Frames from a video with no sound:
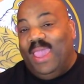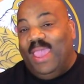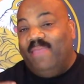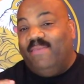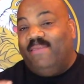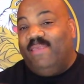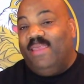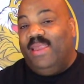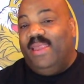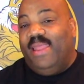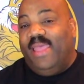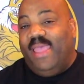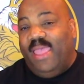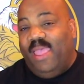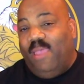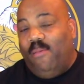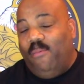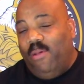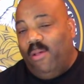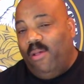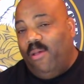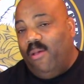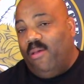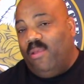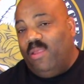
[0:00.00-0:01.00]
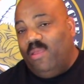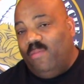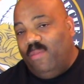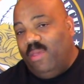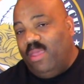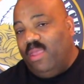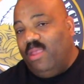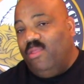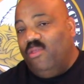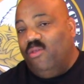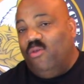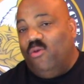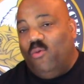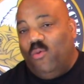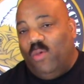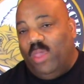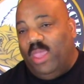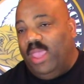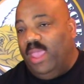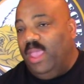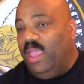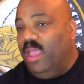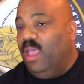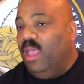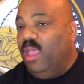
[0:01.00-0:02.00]
Hey, today we're going to be
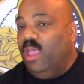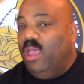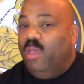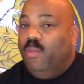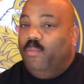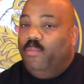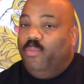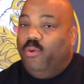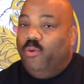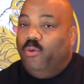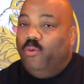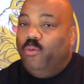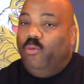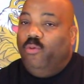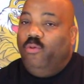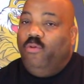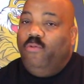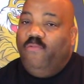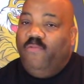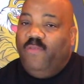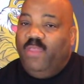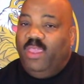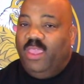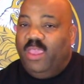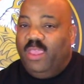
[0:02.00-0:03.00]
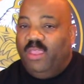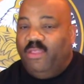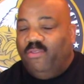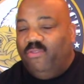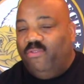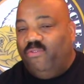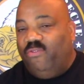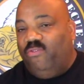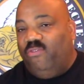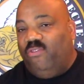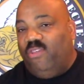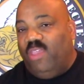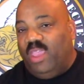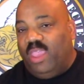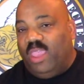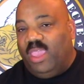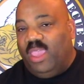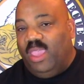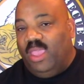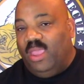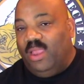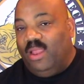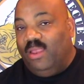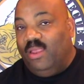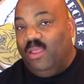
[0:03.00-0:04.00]
doing Peruvian
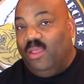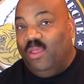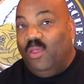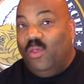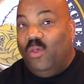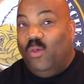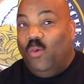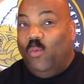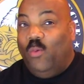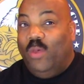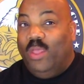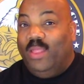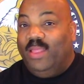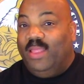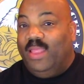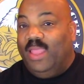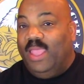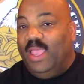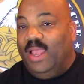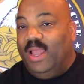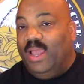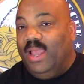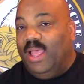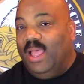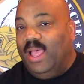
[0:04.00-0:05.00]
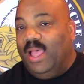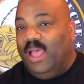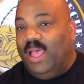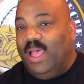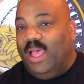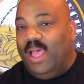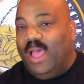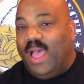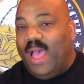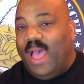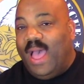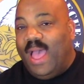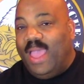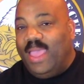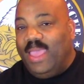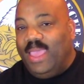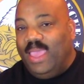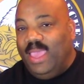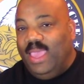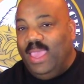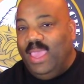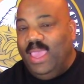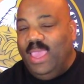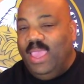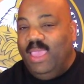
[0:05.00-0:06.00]
chicken with an uh,
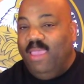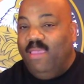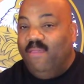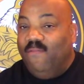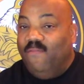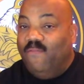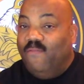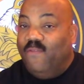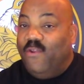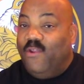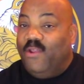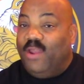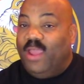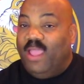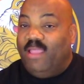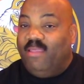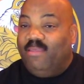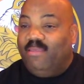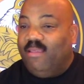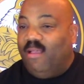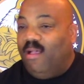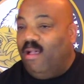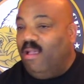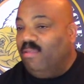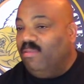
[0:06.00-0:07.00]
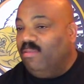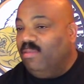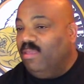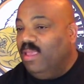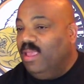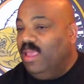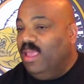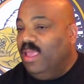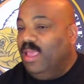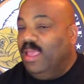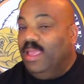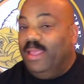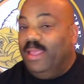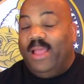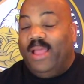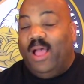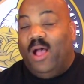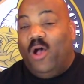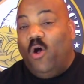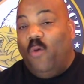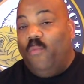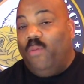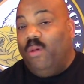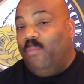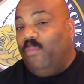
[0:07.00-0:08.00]
ají verde sauce.
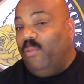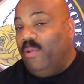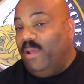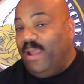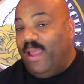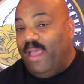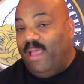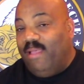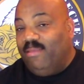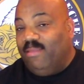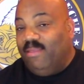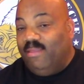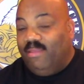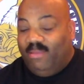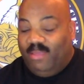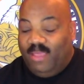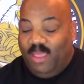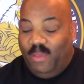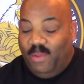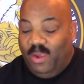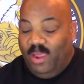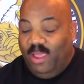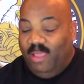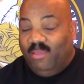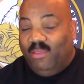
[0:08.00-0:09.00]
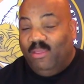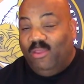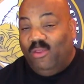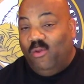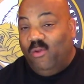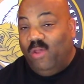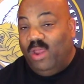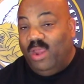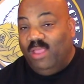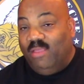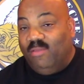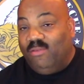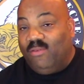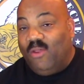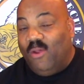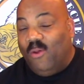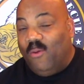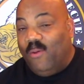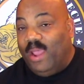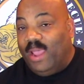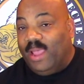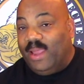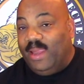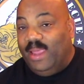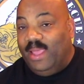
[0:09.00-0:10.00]
Now, I hope I'm pronouncing some of these ingredients
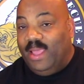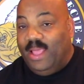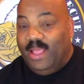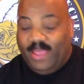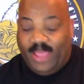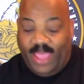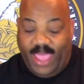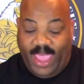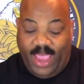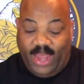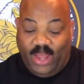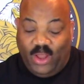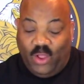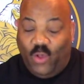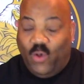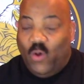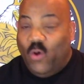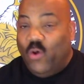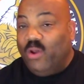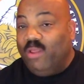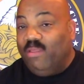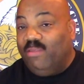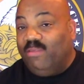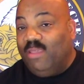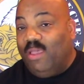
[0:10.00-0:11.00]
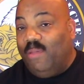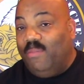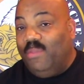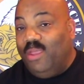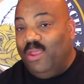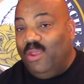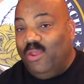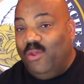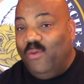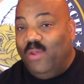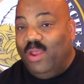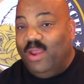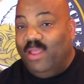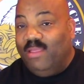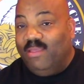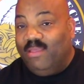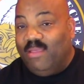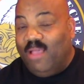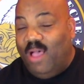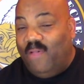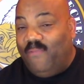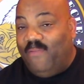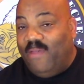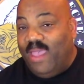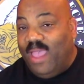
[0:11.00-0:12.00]
correctly because I had to order some of the
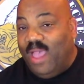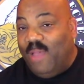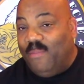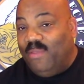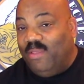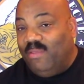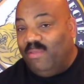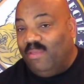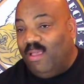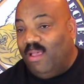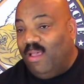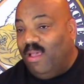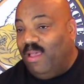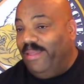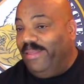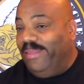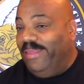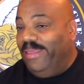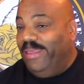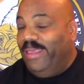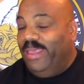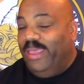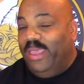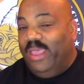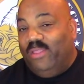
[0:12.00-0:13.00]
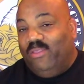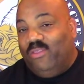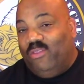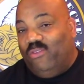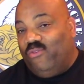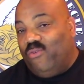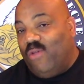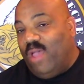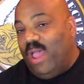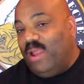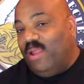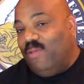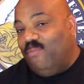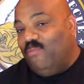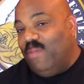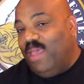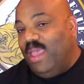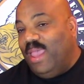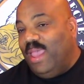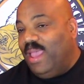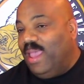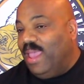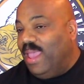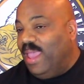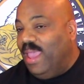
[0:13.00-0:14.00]
ingredients off of Amazon to try to
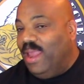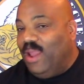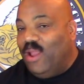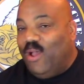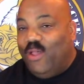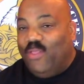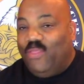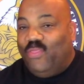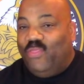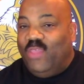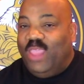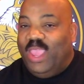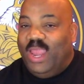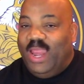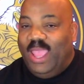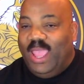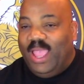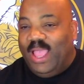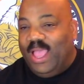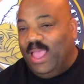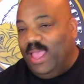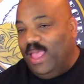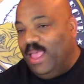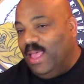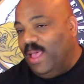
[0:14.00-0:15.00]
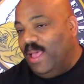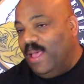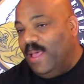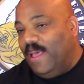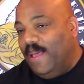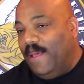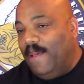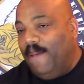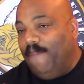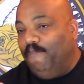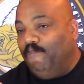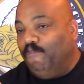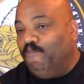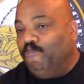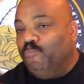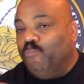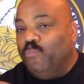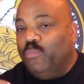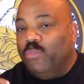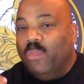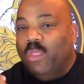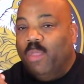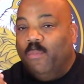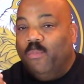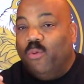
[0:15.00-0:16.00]
make an authentic um,
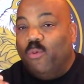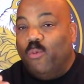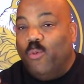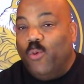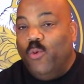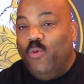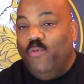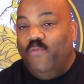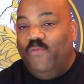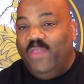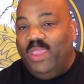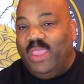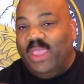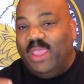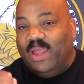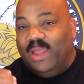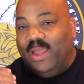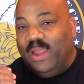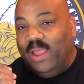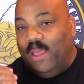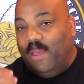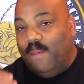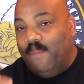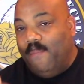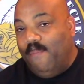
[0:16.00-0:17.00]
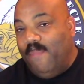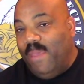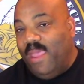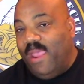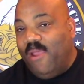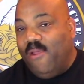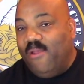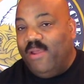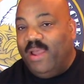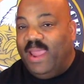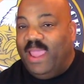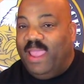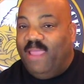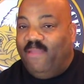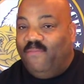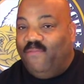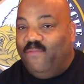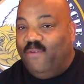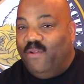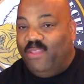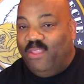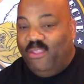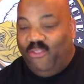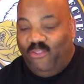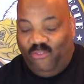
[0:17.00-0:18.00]
Peruvian
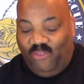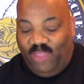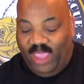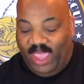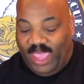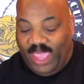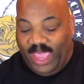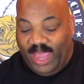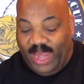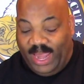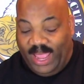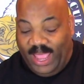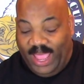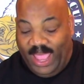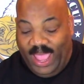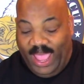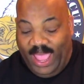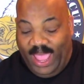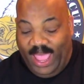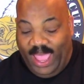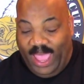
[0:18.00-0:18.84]
marinade for the chicken.